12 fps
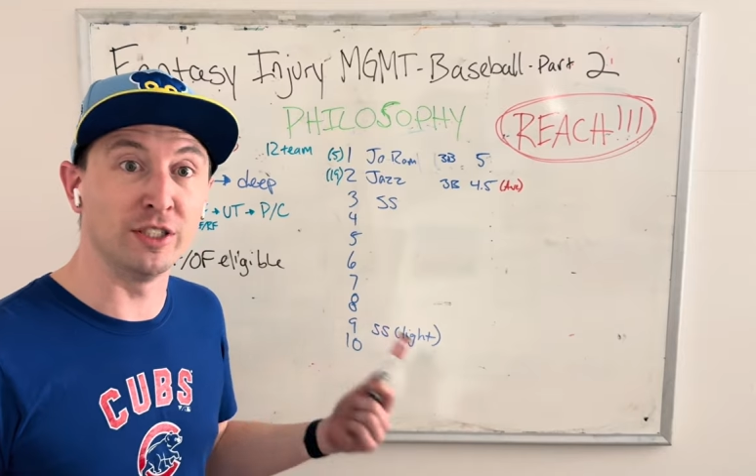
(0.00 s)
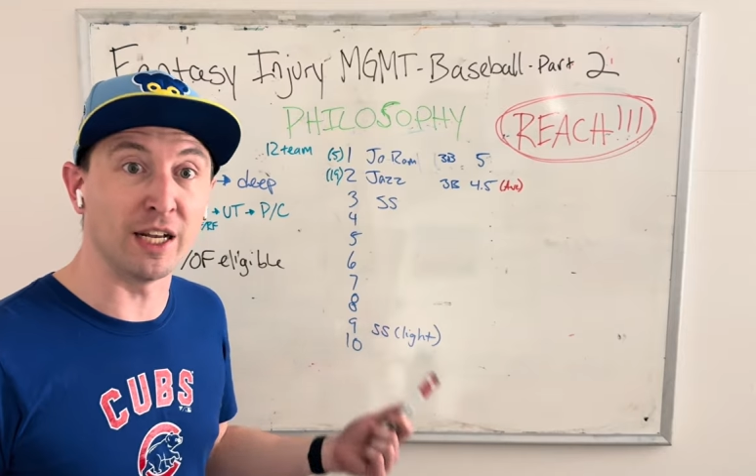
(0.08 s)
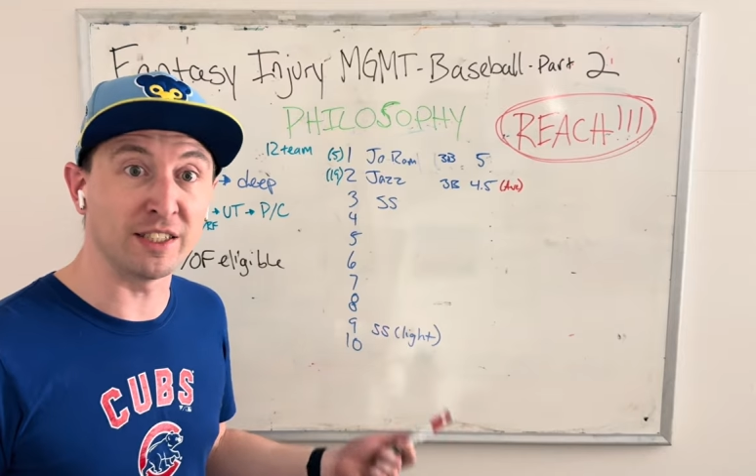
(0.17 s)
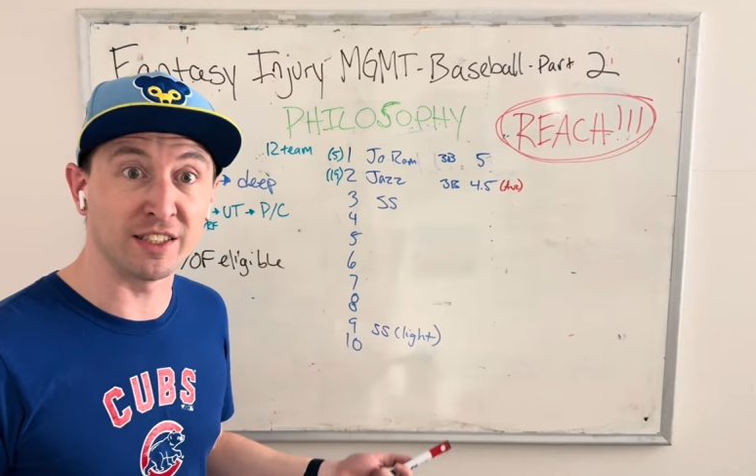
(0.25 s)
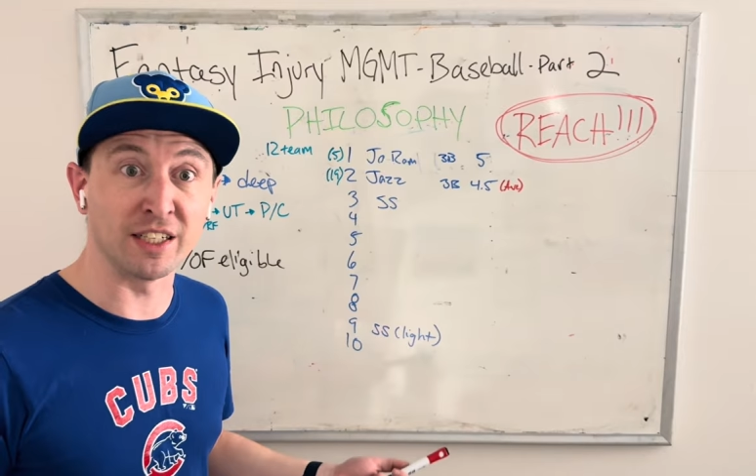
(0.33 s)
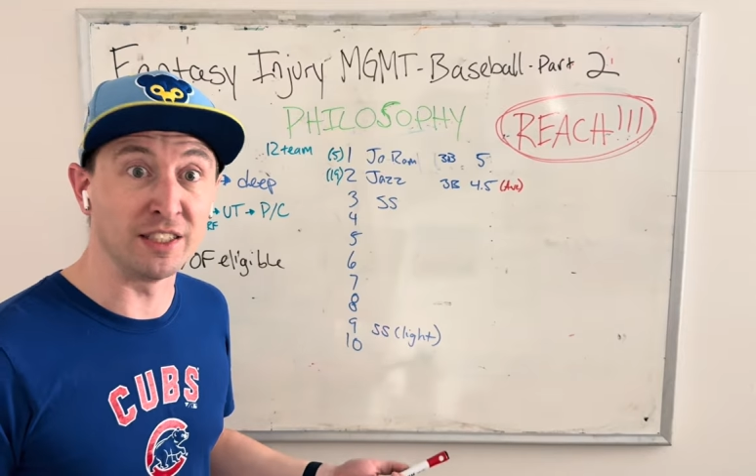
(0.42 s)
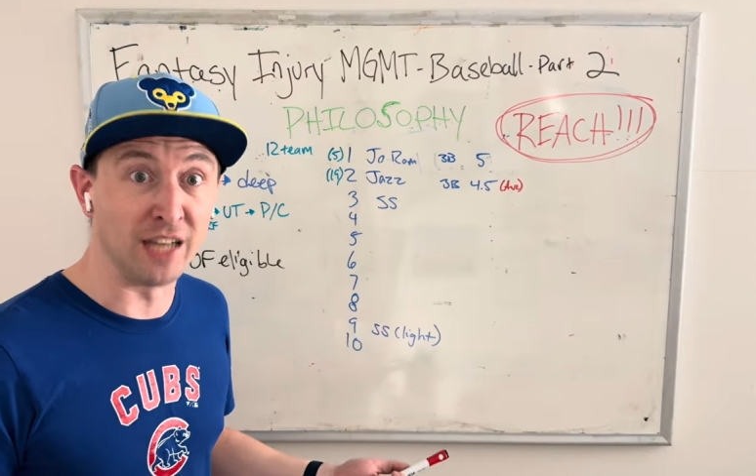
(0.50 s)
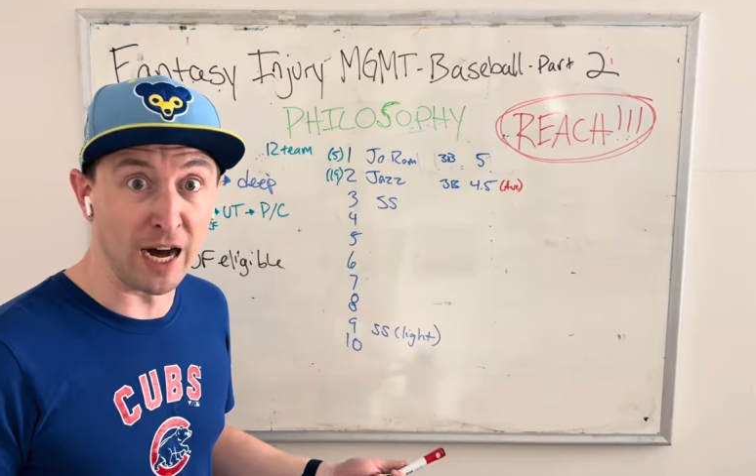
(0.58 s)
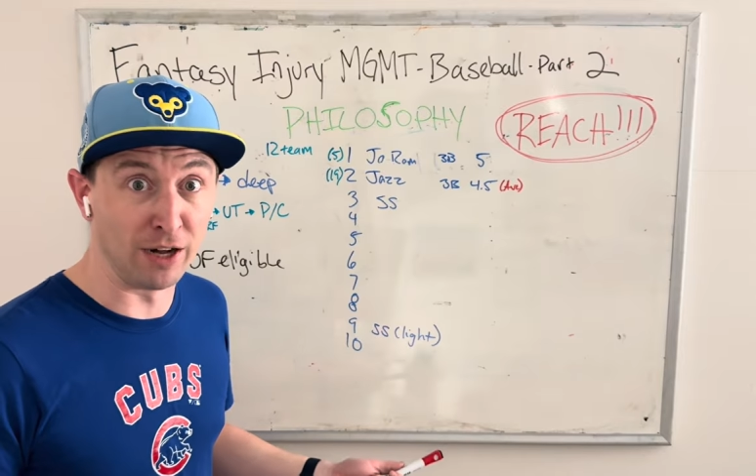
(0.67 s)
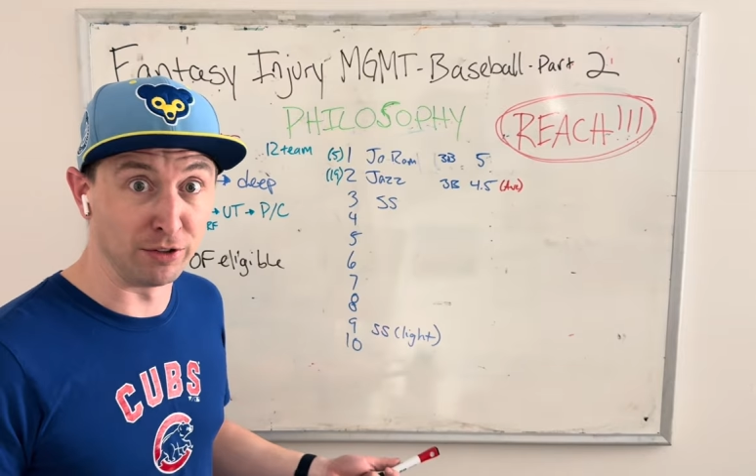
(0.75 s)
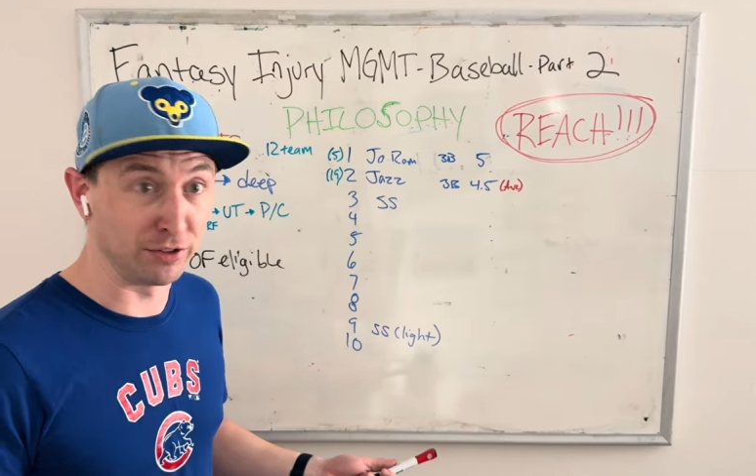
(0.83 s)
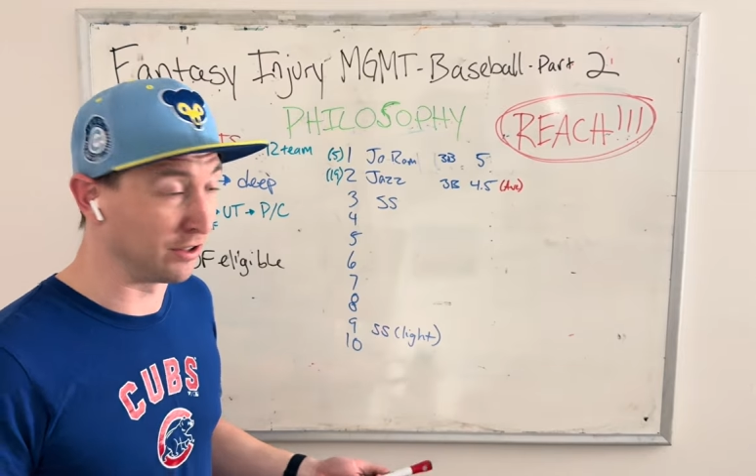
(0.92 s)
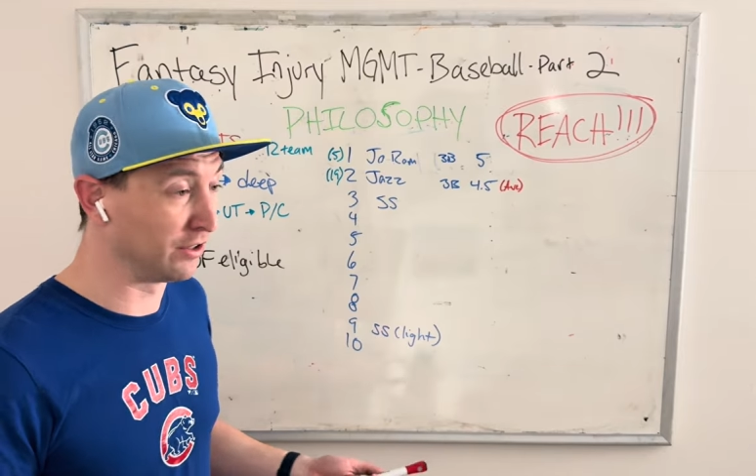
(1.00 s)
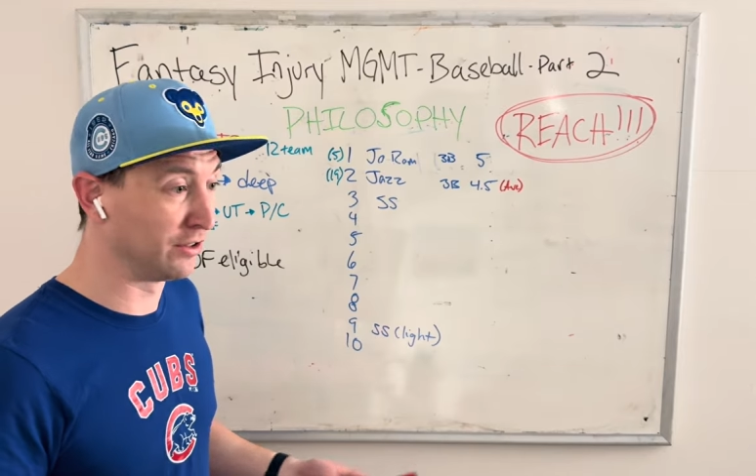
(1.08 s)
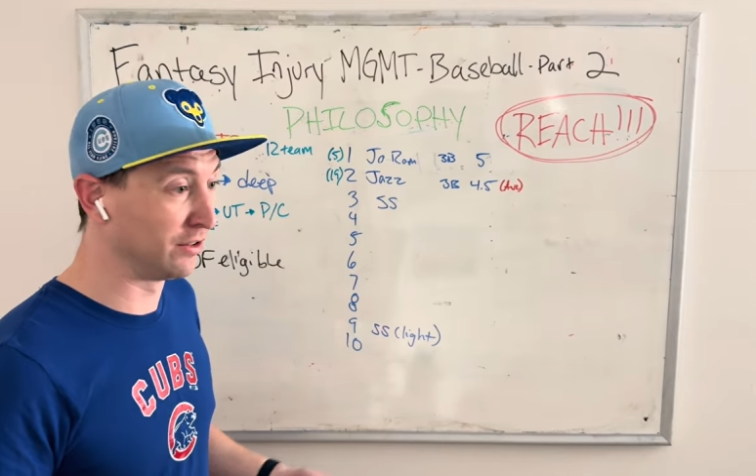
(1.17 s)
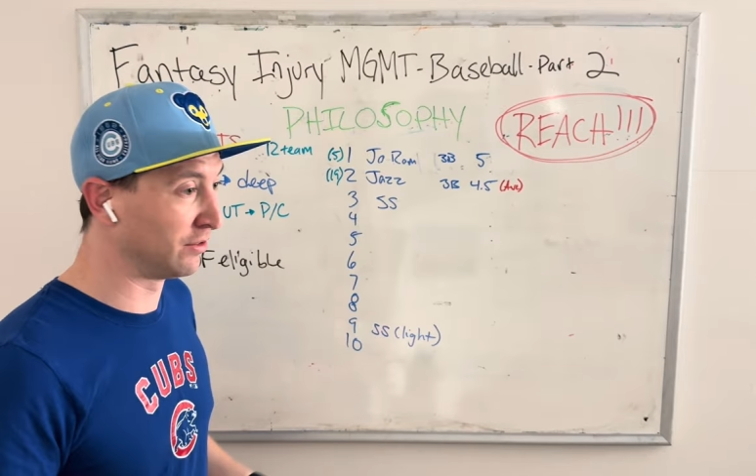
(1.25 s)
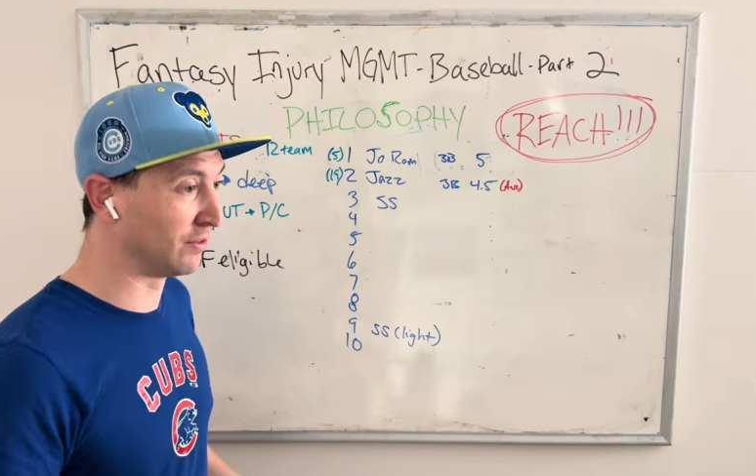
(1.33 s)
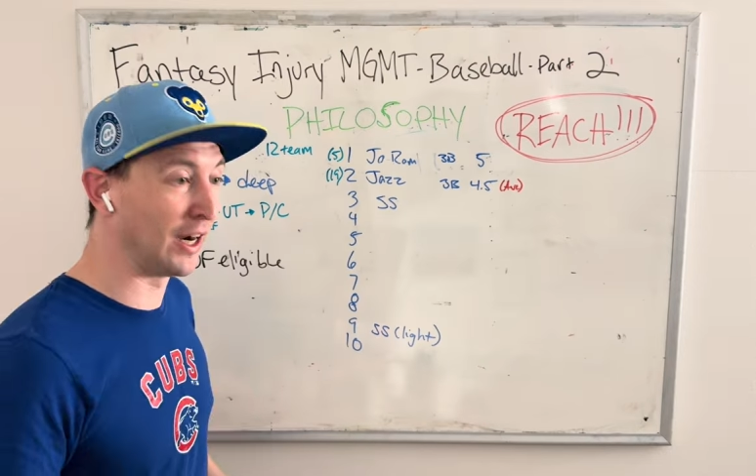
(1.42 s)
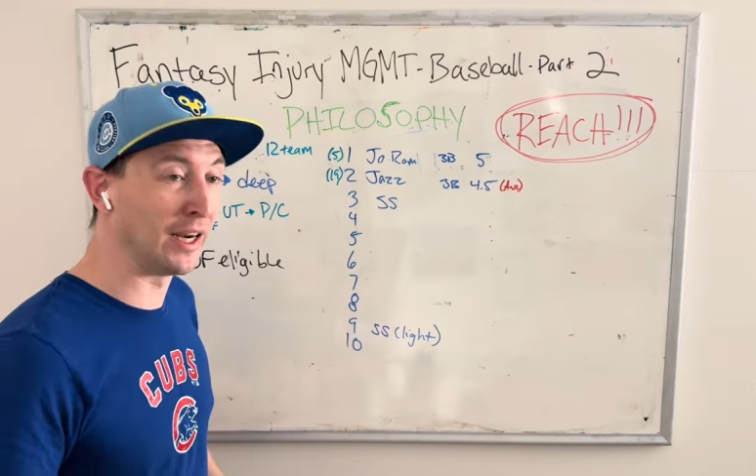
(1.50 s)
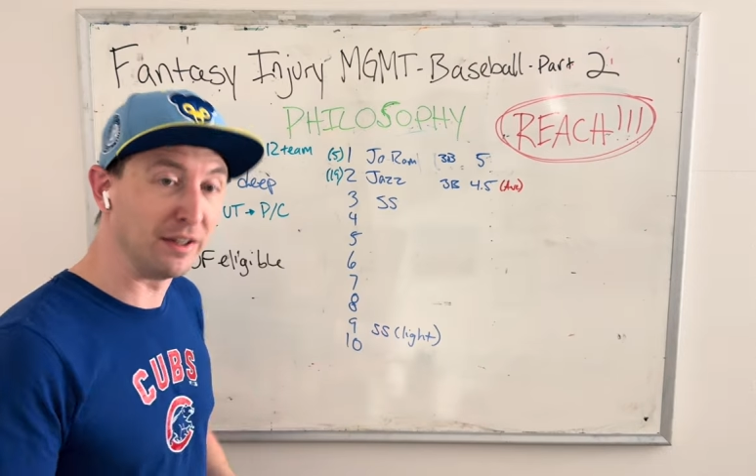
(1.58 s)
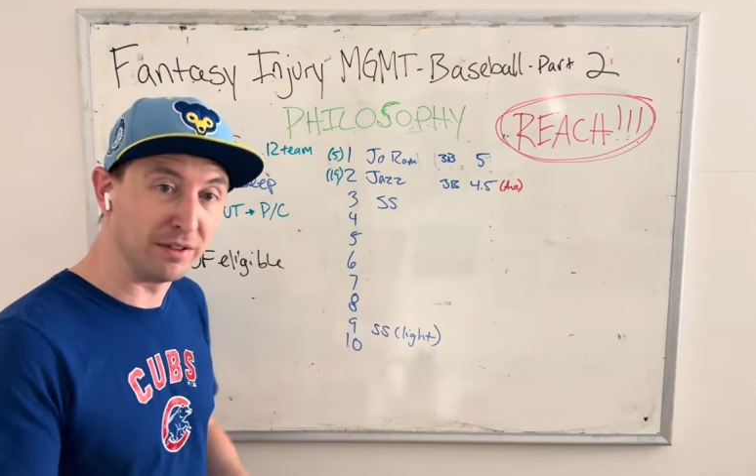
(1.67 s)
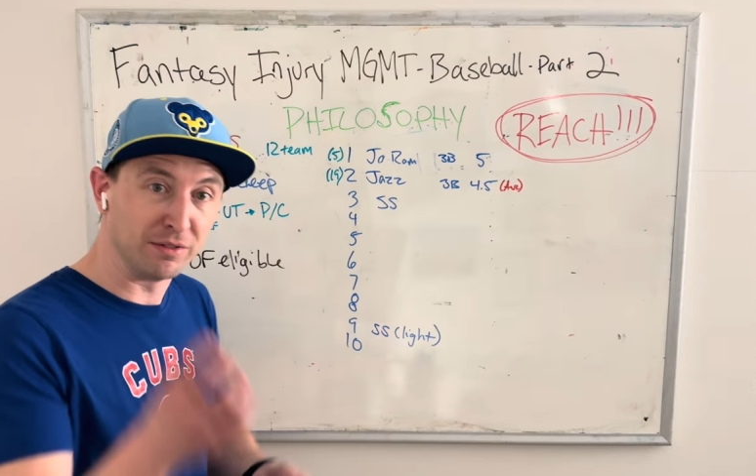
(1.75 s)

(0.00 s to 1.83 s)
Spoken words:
nesting dolls, right?